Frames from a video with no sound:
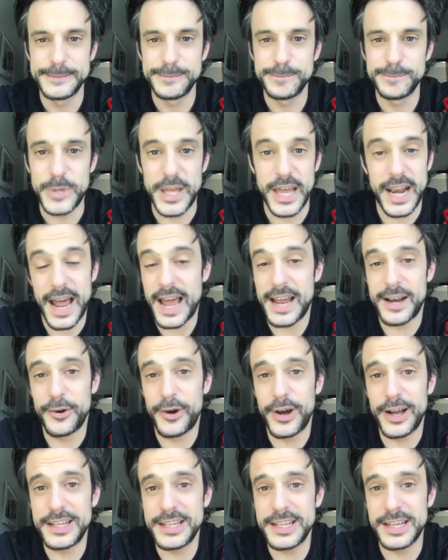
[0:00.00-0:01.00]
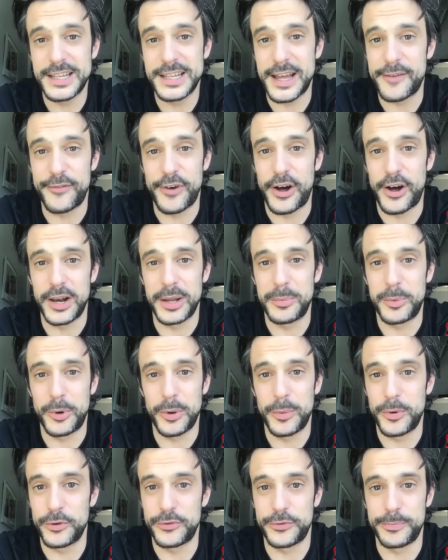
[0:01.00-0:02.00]
And I had no idea that volleyball
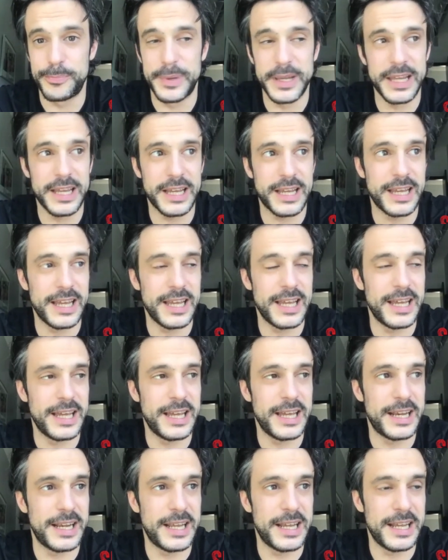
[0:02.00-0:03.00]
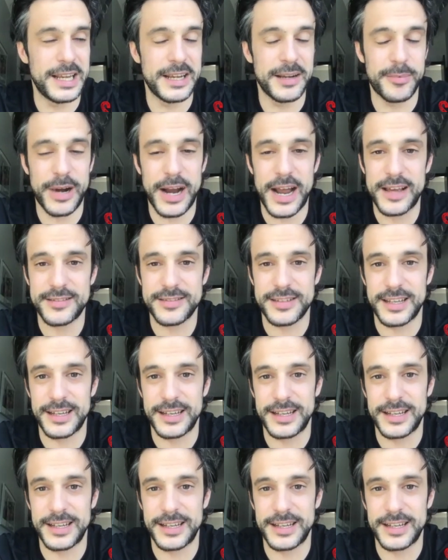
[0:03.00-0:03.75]
was big in, in Nebraska.